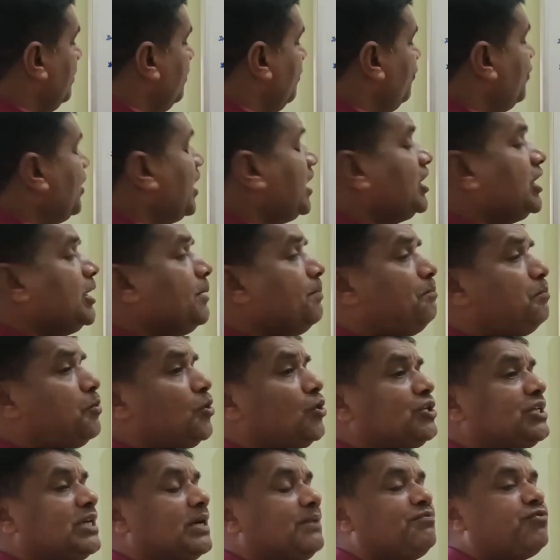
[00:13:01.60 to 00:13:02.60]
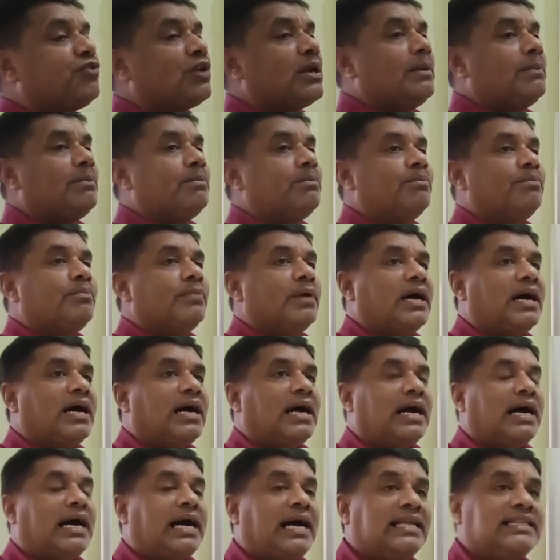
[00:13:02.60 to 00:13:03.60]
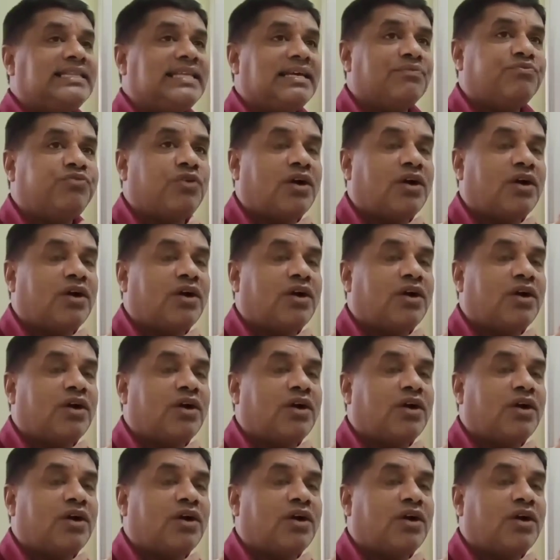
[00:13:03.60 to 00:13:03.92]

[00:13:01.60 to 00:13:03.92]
We are imported from other